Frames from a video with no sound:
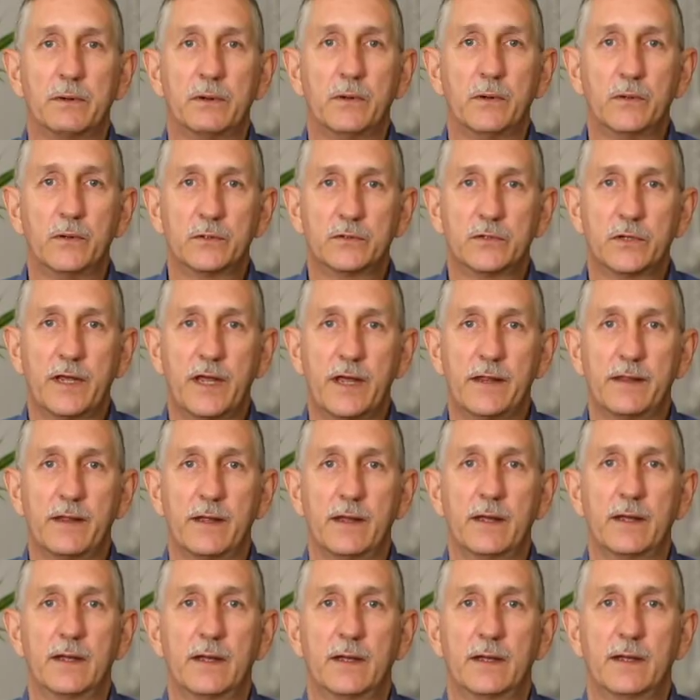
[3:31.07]
all together
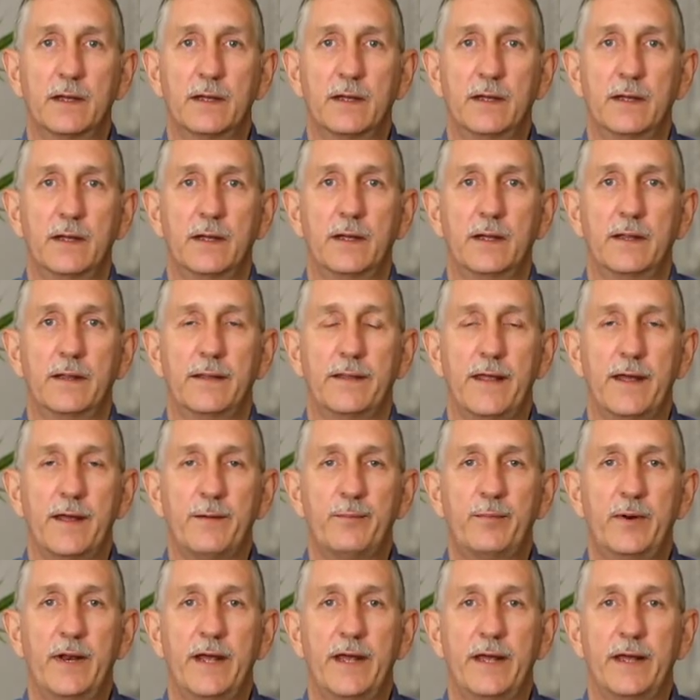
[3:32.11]
they
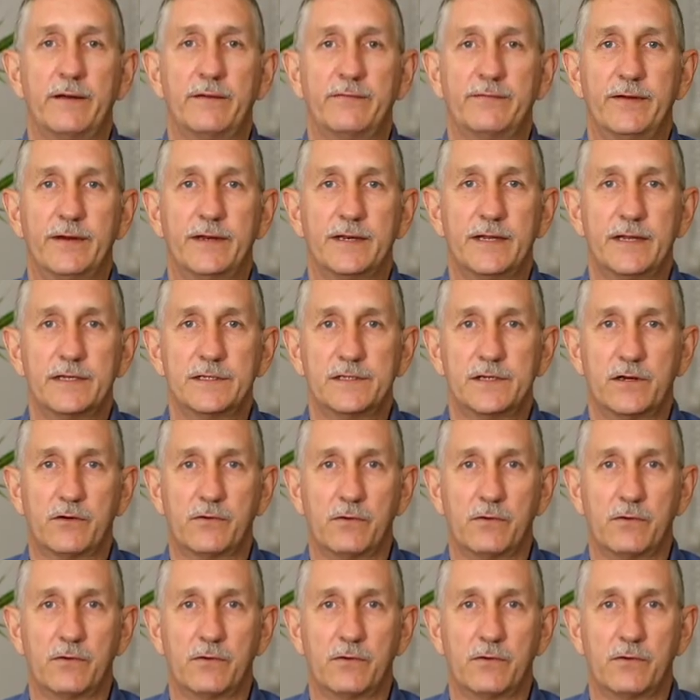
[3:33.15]
play a fantastic